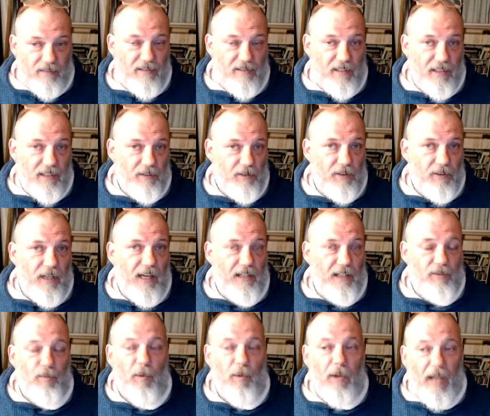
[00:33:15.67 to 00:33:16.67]
sales
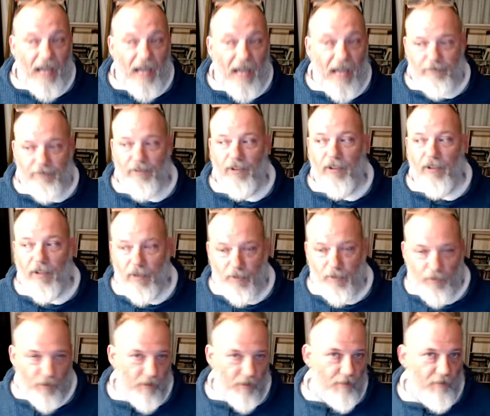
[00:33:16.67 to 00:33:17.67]
tax will have to
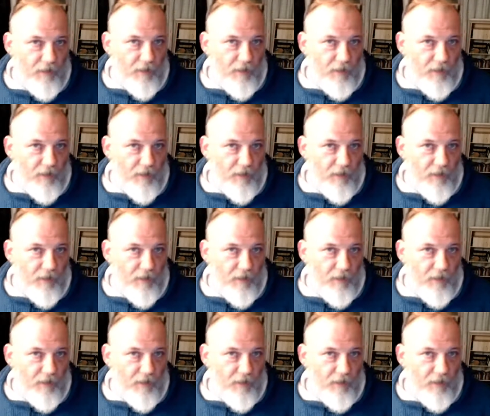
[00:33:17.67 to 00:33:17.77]
go to the